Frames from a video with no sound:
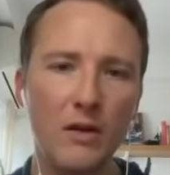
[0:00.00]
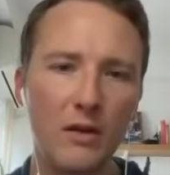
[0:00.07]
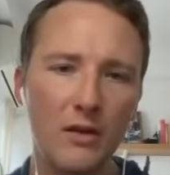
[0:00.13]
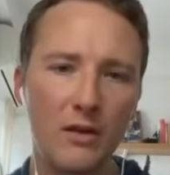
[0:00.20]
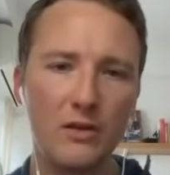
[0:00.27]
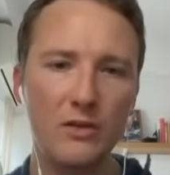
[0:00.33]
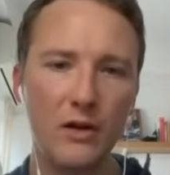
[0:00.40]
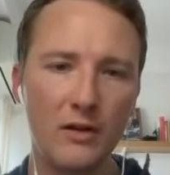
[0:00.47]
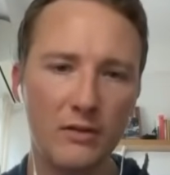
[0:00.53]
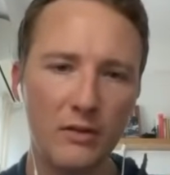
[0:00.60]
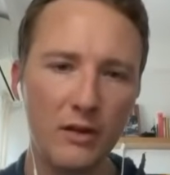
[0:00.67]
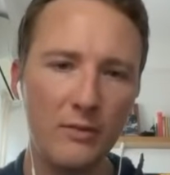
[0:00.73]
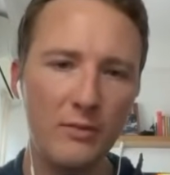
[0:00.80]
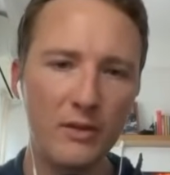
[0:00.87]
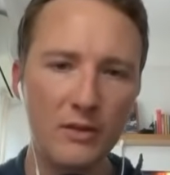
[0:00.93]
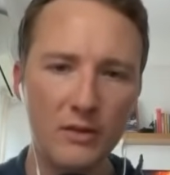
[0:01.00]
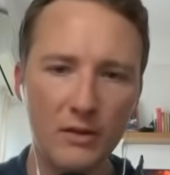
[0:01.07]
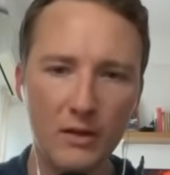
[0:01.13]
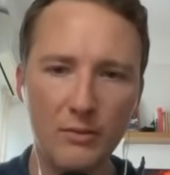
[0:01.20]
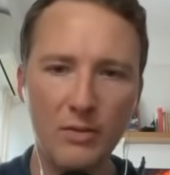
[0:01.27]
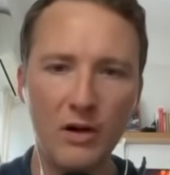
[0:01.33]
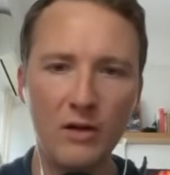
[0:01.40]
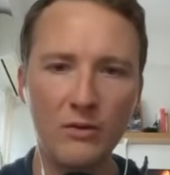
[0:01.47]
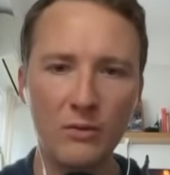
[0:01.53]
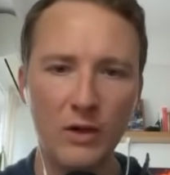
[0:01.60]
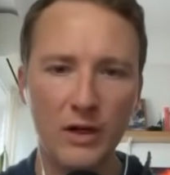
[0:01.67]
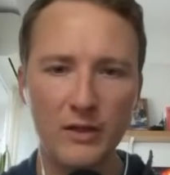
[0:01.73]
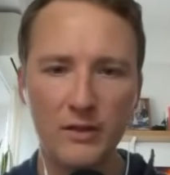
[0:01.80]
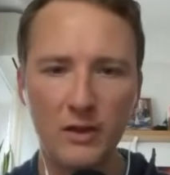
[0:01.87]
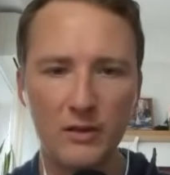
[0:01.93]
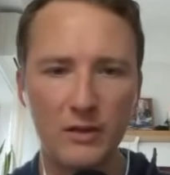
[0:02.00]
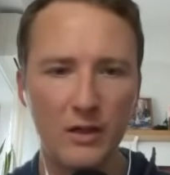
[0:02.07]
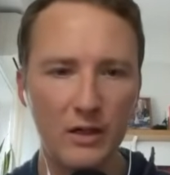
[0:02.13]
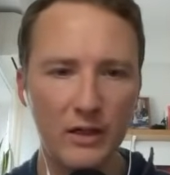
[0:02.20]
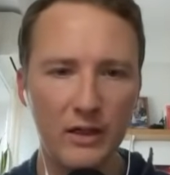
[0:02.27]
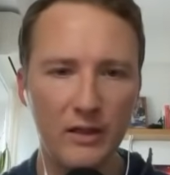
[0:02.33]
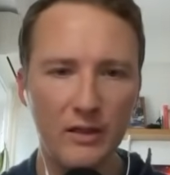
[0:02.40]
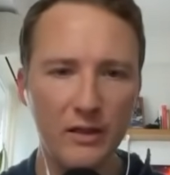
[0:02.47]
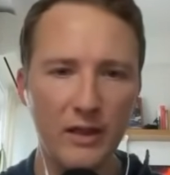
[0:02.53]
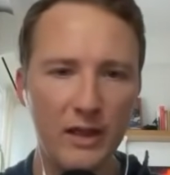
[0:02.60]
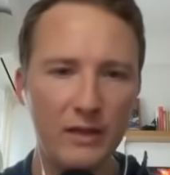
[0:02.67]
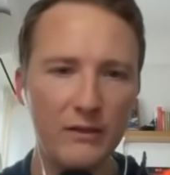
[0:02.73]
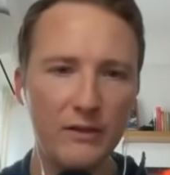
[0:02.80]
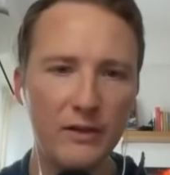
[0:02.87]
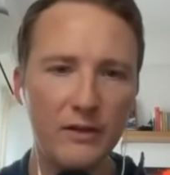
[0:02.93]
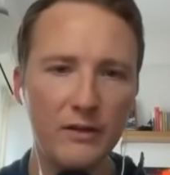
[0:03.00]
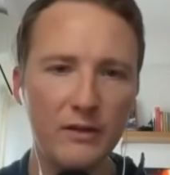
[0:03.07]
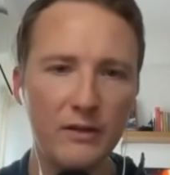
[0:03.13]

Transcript: the transcript, the part where I start talking at the end of it.